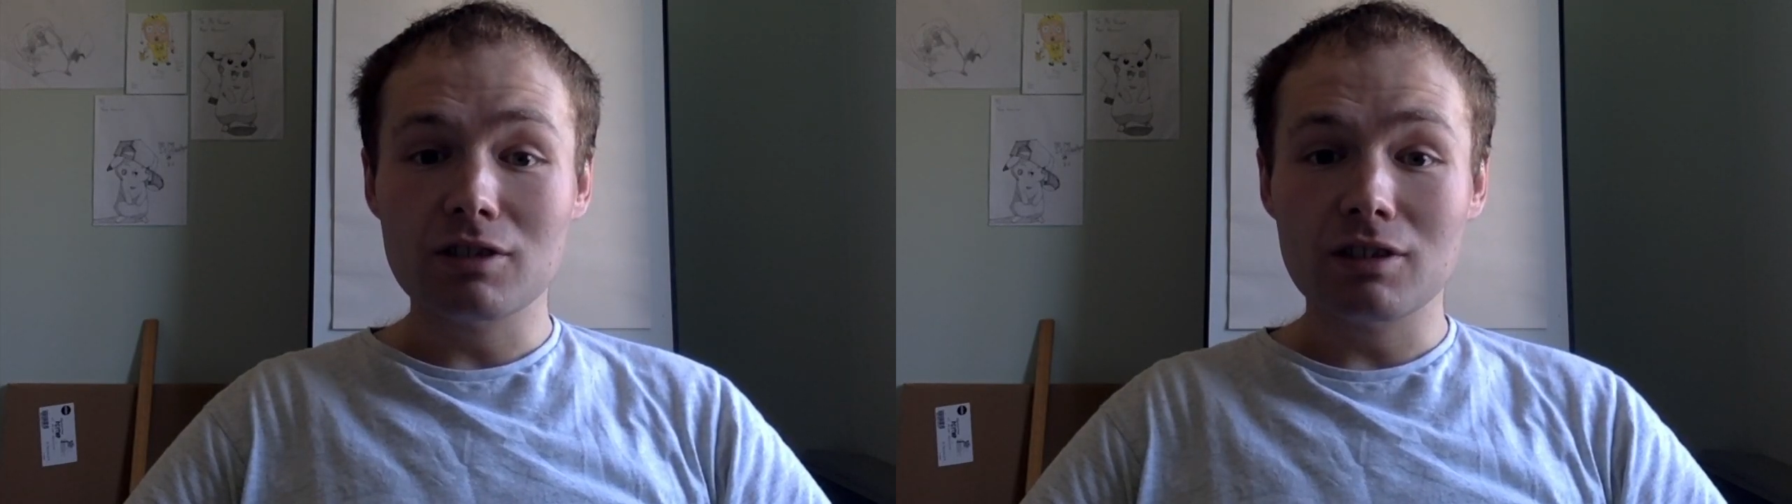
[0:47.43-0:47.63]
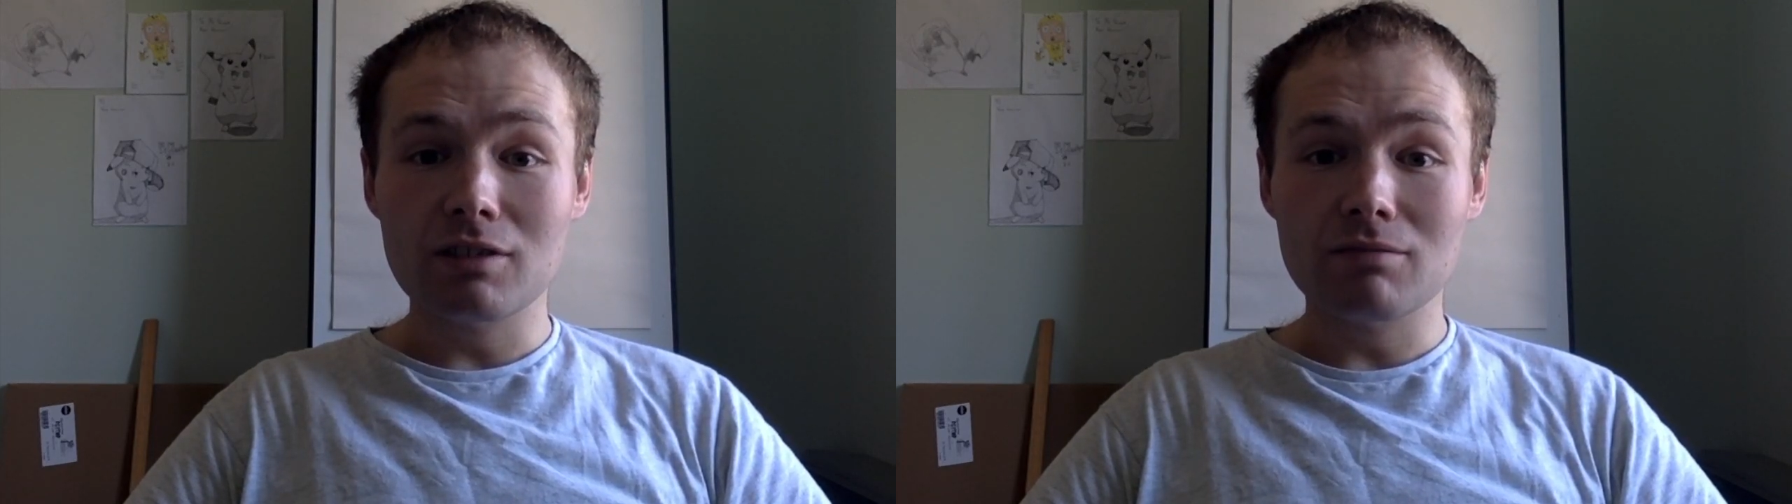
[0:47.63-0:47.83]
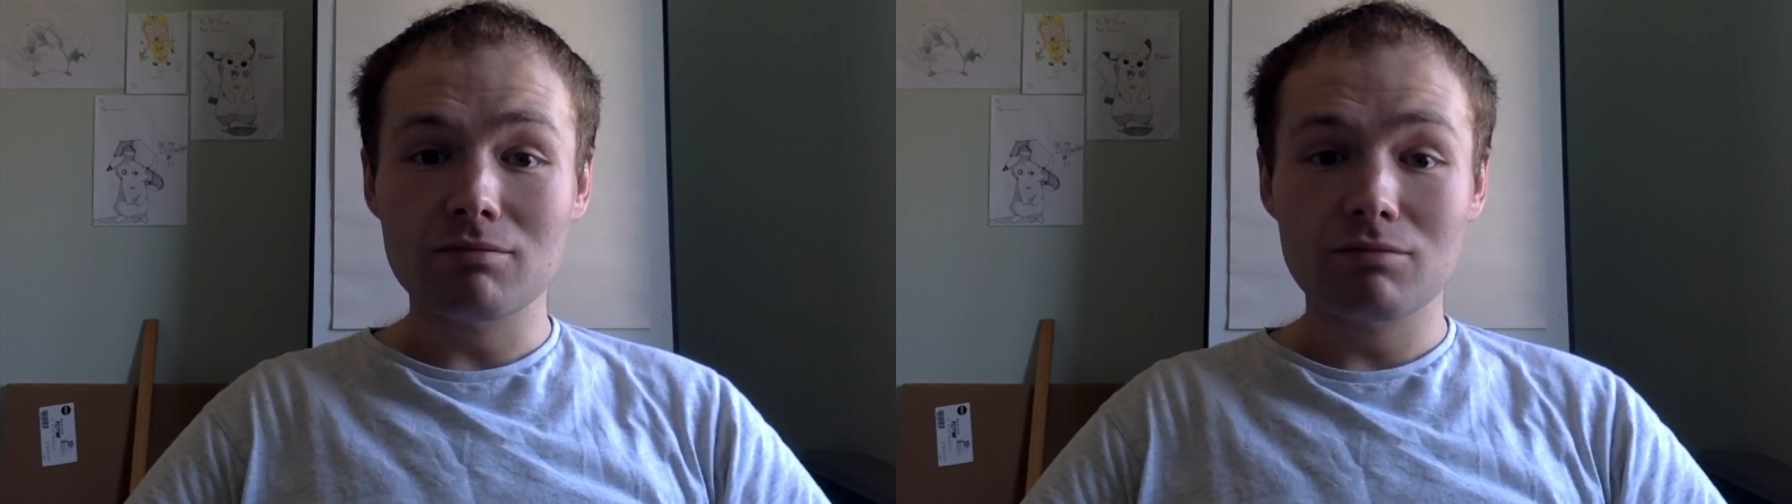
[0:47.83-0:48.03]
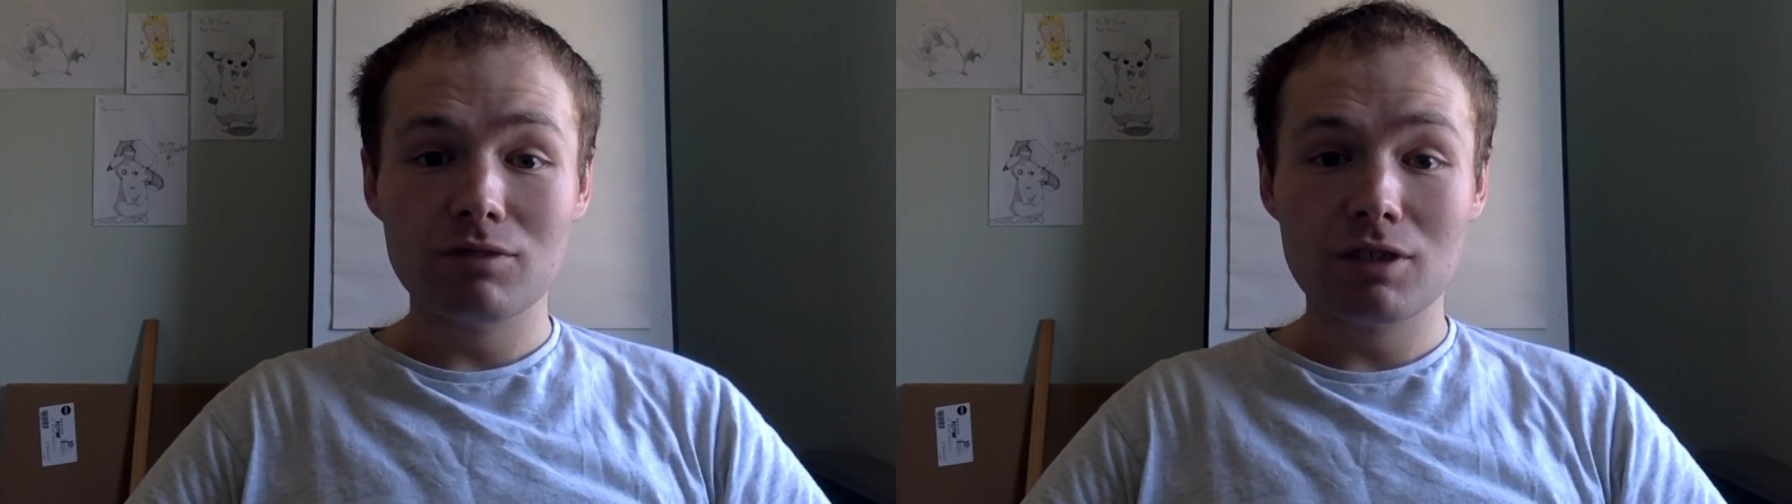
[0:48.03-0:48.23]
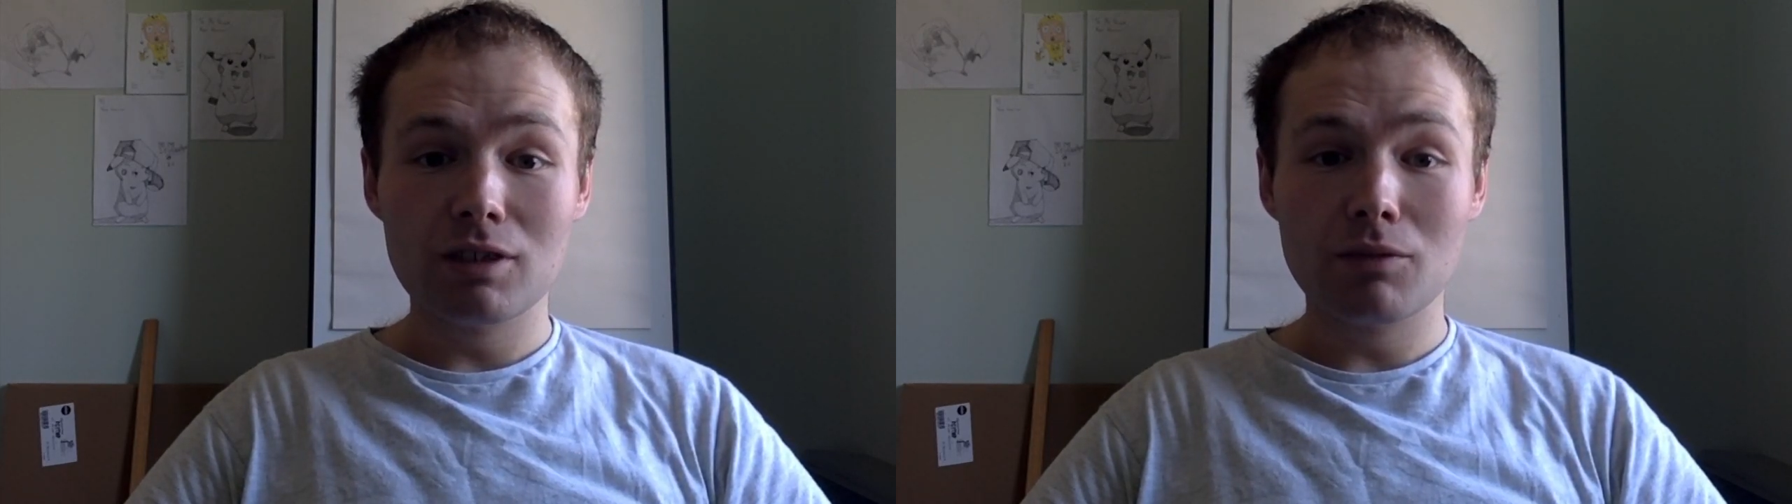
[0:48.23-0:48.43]
seeing
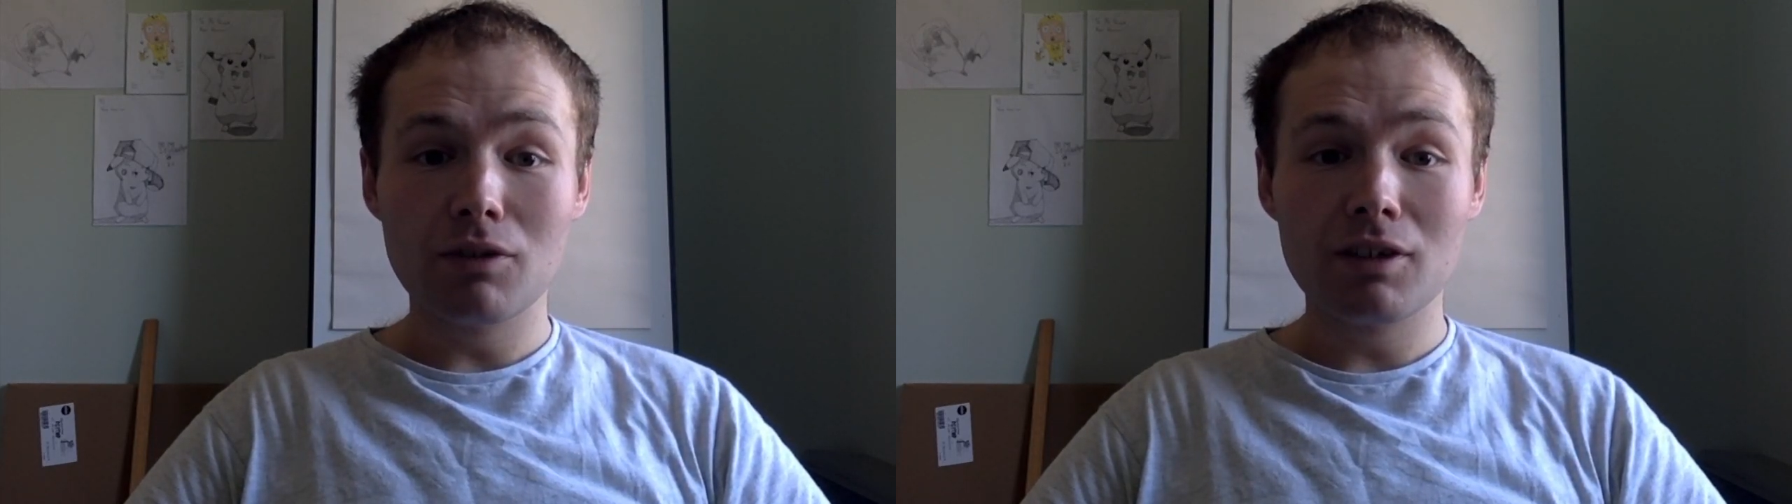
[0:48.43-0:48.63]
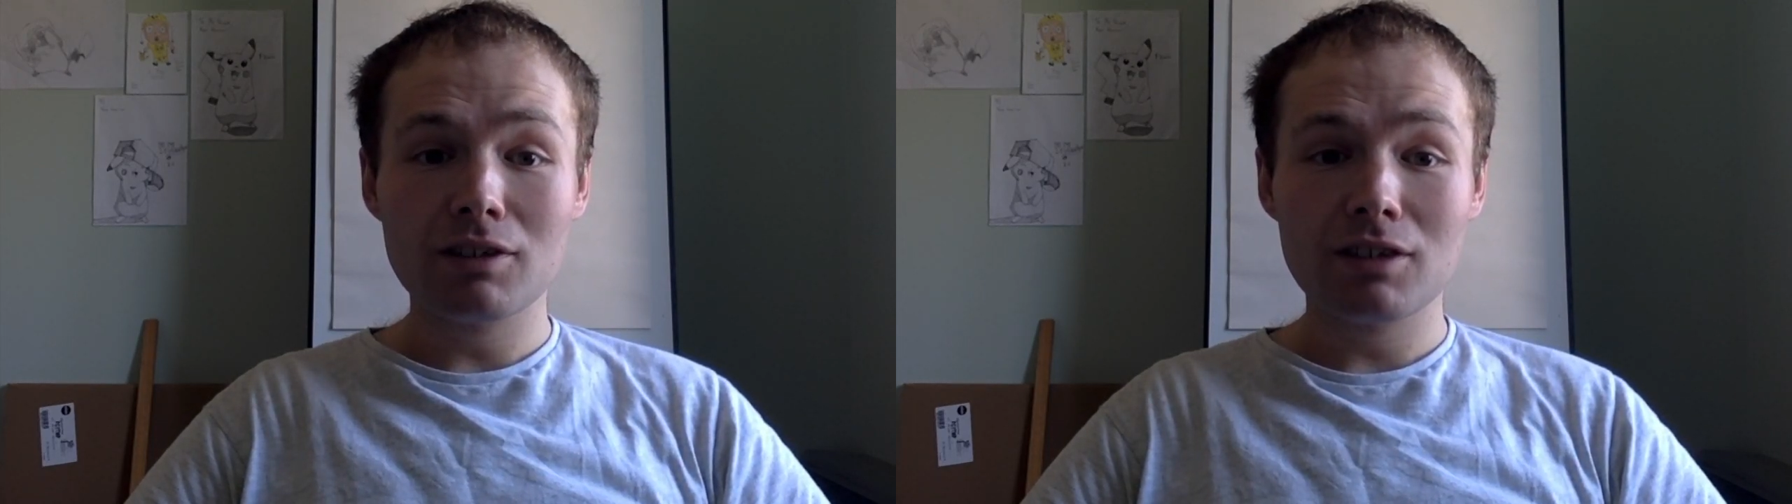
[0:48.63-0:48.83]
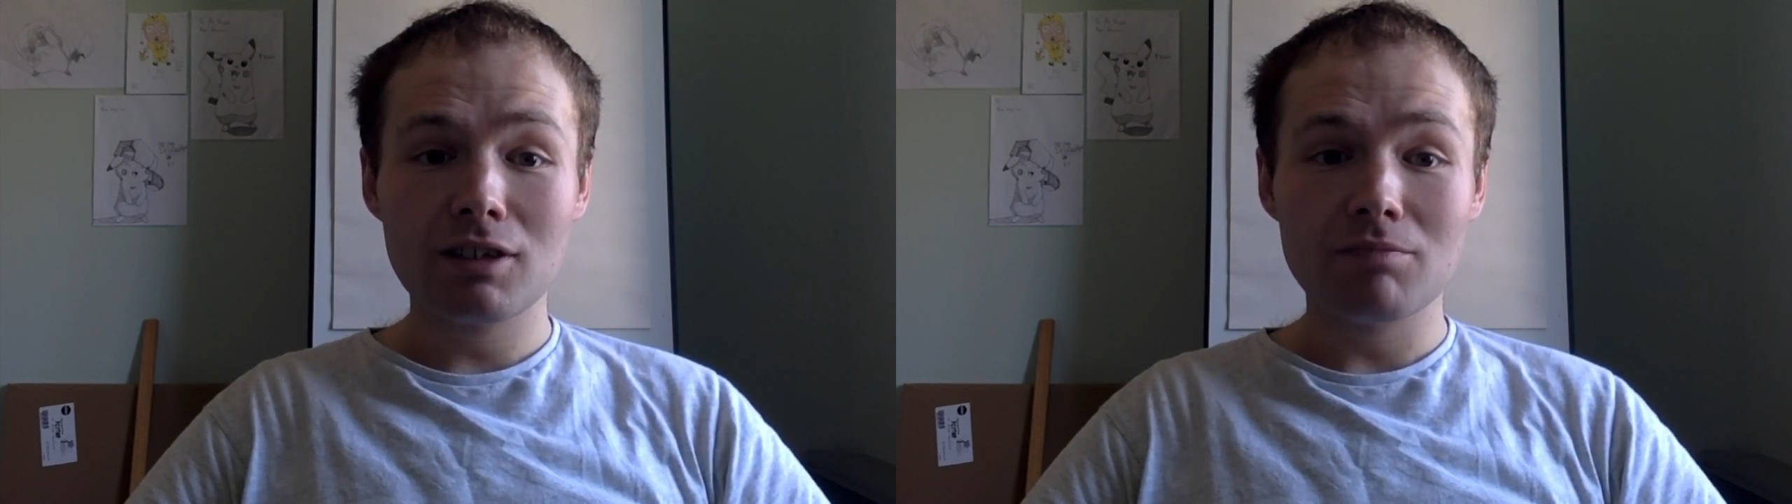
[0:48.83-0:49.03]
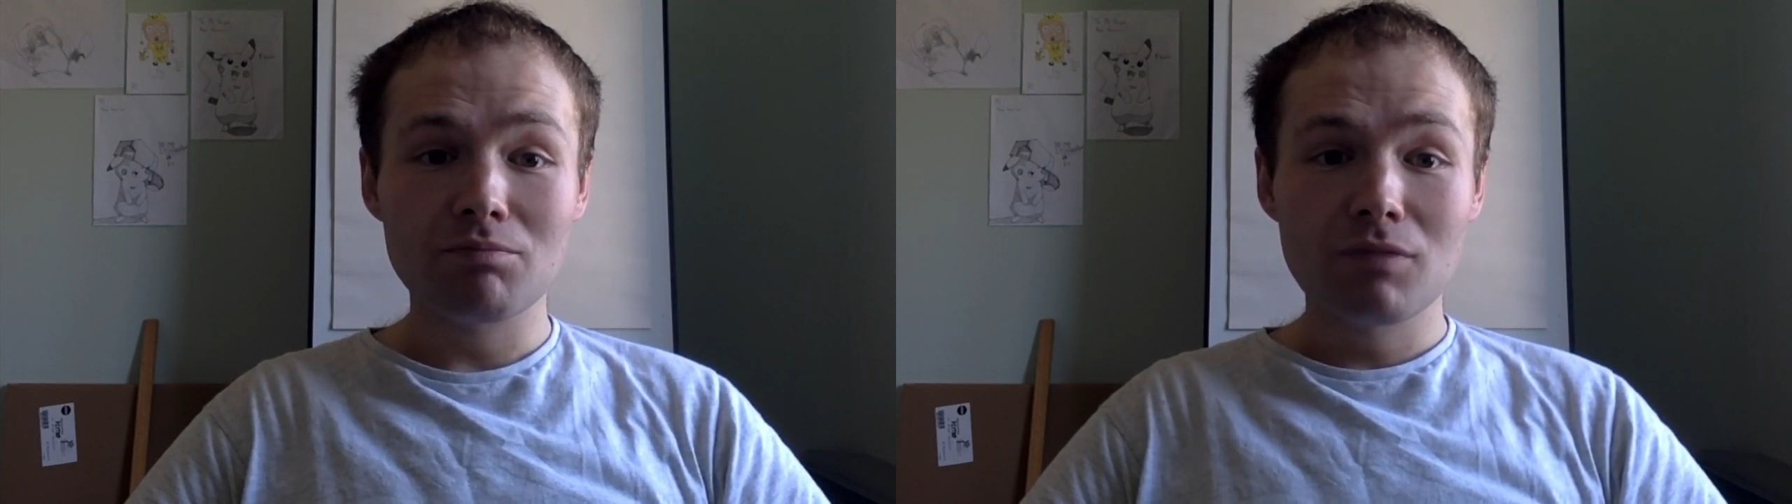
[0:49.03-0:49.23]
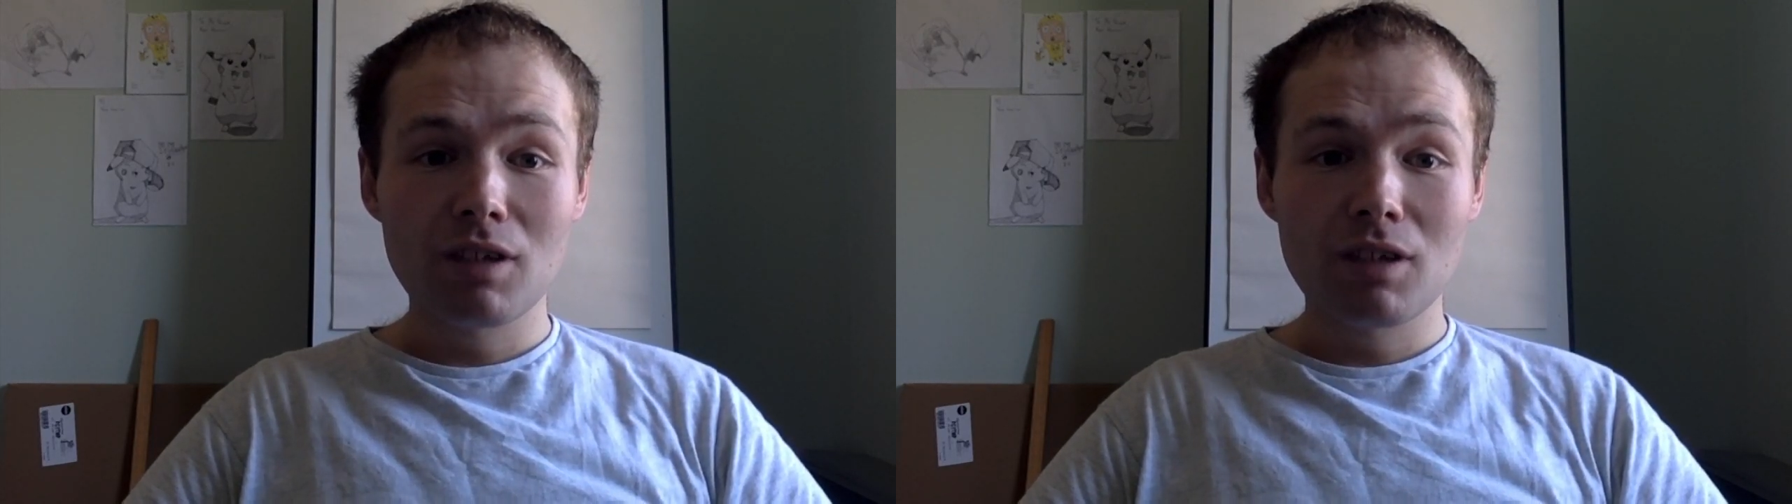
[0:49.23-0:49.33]
what they say.